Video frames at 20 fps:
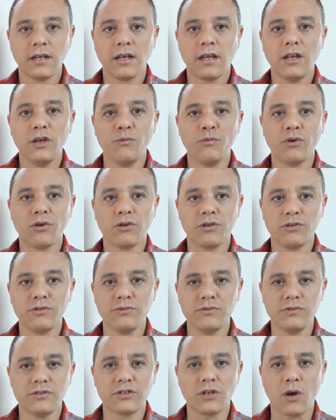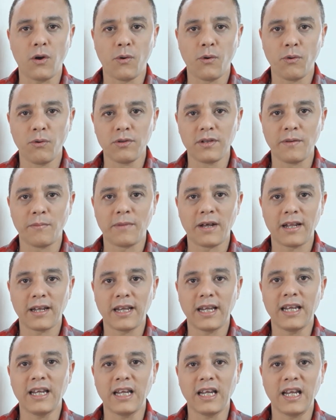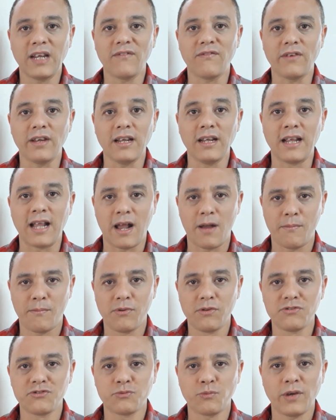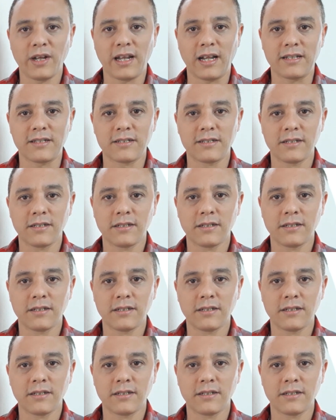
He will lose all the money if he gambles with it.